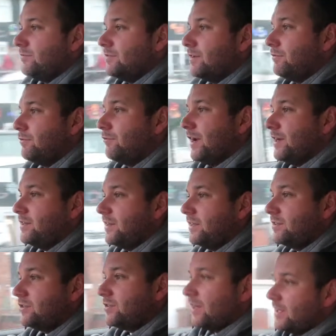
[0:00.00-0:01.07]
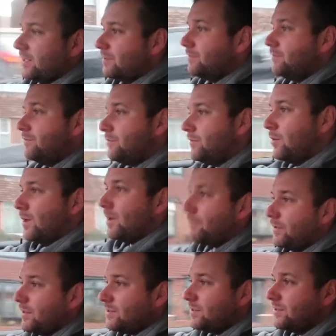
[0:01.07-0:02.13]
down the right hand side of Quick
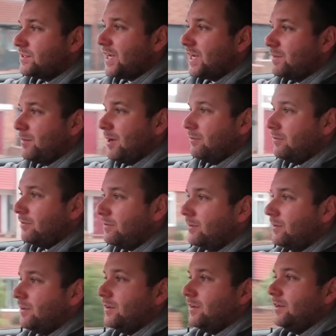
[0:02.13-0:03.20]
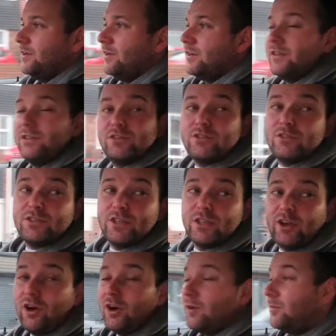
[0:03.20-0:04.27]
Fit in Tynemouth. It's just in the
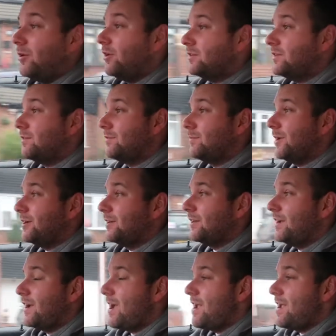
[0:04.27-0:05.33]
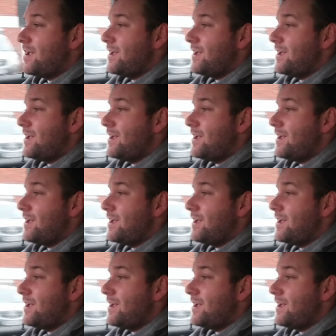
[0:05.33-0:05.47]
car park on the back of there.